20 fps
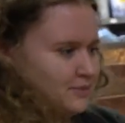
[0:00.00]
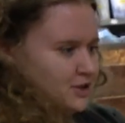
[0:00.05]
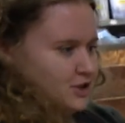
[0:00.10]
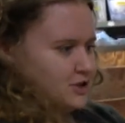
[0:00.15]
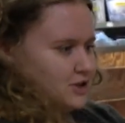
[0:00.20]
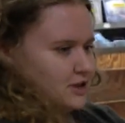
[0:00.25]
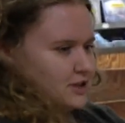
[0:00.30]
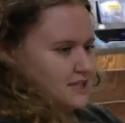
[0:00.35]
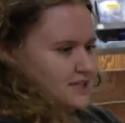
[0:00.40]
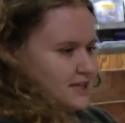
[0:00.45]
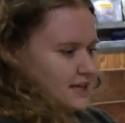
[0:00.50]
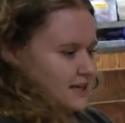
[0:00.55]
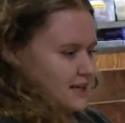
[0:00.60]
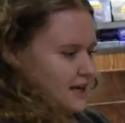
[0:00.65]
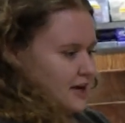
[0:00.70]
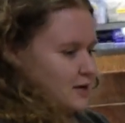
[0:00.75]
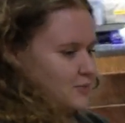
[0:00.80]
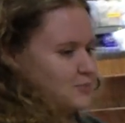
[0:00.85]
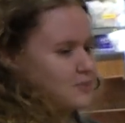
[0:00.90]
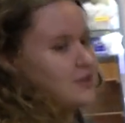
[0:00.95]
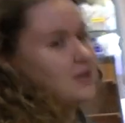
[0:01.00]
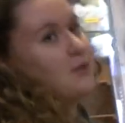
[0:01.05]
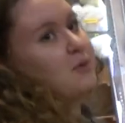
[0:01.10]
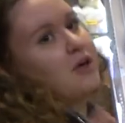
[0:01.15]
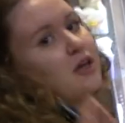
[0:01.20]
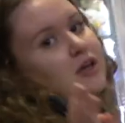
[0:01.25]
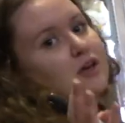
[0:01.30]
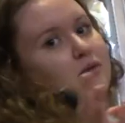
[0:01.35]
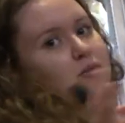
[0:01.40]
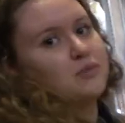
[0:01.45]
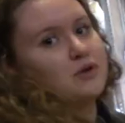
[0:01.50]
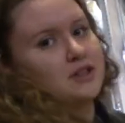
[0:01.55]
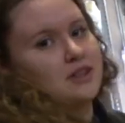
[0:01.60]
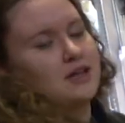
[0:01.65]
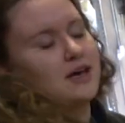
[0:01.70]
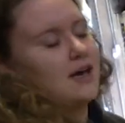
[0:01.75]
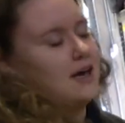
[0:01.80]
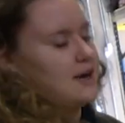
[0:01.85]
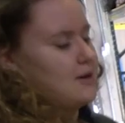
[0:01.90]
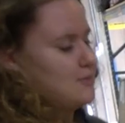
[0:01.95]
be sure to set it up. That way you can put
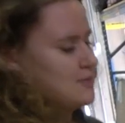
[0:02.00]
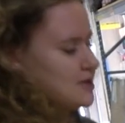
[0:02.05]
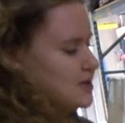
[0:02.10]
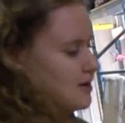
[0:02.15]
the items